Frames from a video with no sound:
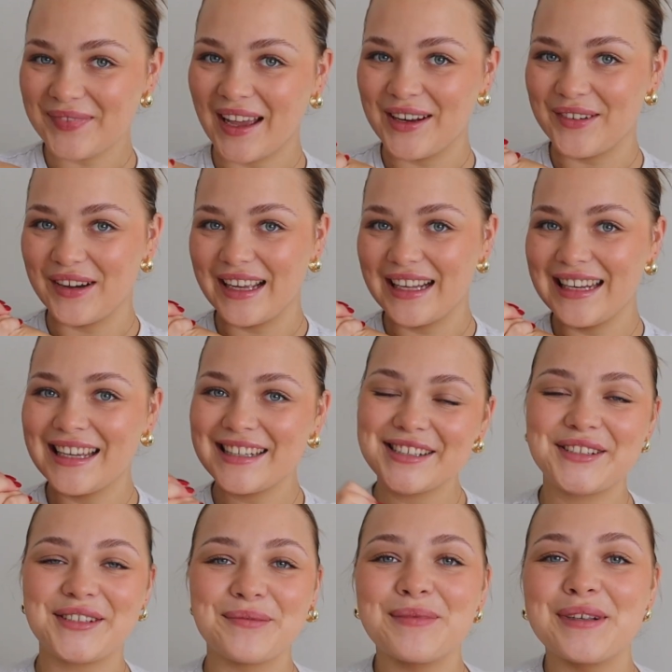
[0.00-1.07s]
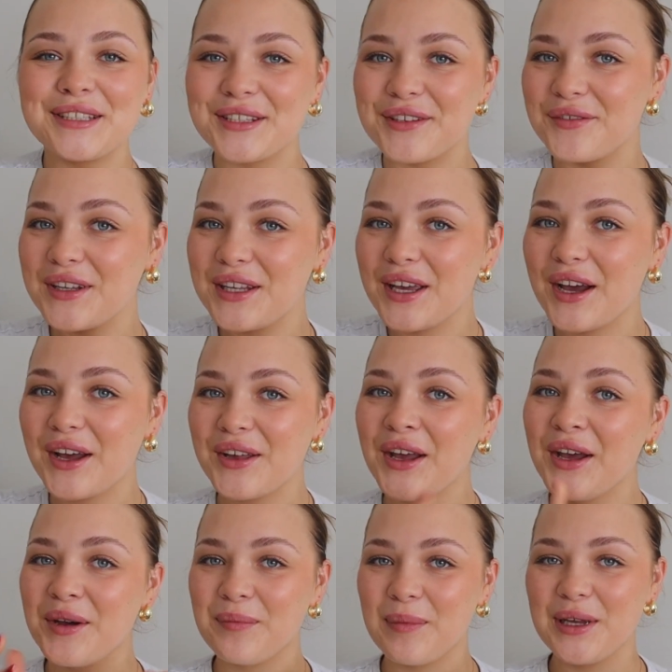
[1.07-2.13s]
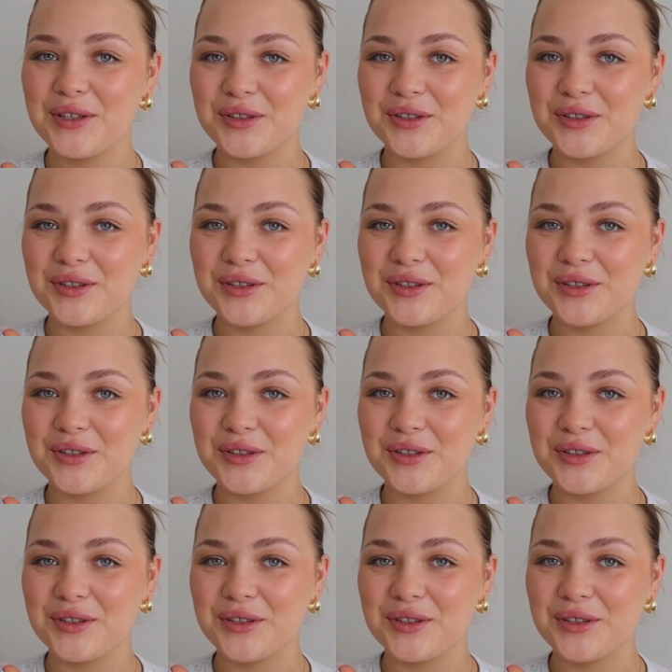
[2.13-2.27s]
Anyway, let's just jump into the video. Make